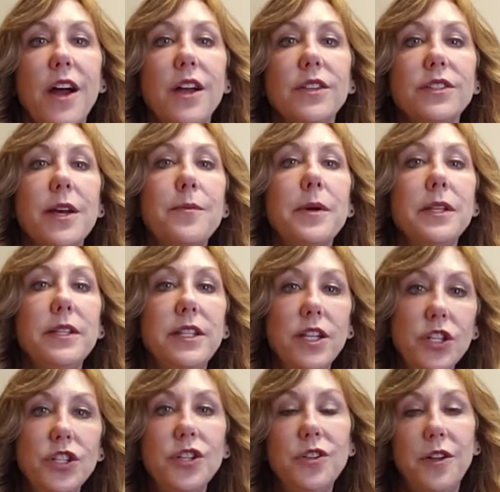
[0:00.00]
Some
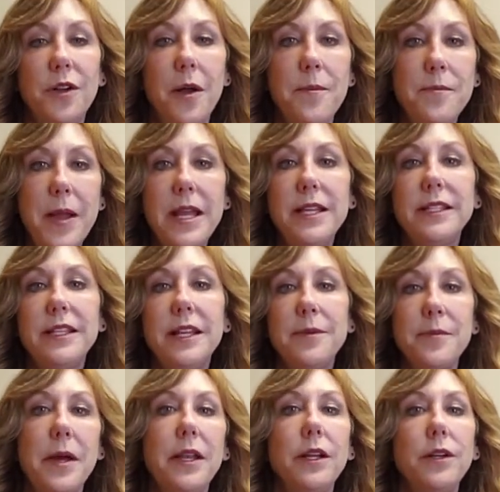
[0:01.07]
additional amazing
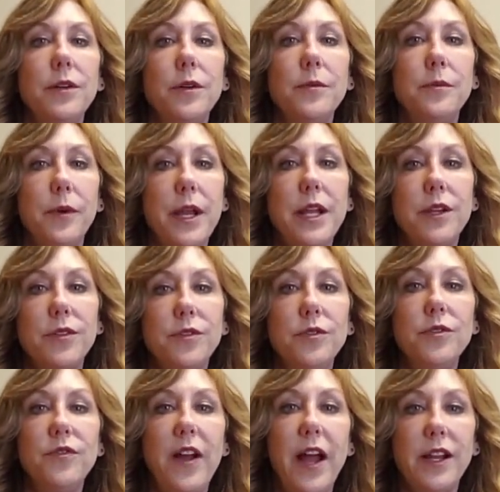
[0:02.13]
medical breakthrough
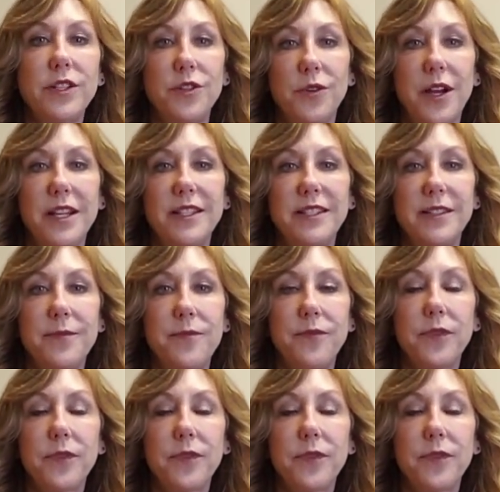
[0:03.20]
factoids.